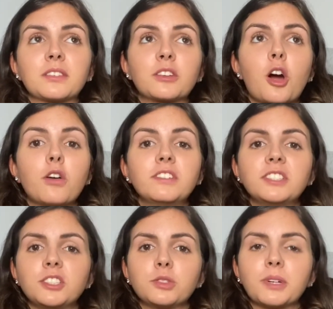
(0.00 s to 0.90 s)
the COVID
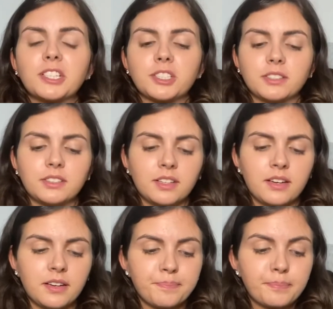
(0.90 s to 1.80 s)
situation,
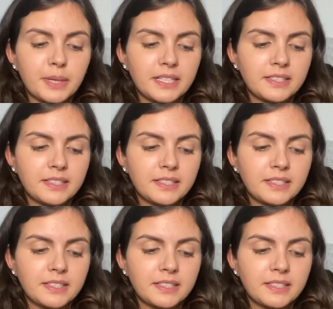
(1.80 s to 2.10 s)
but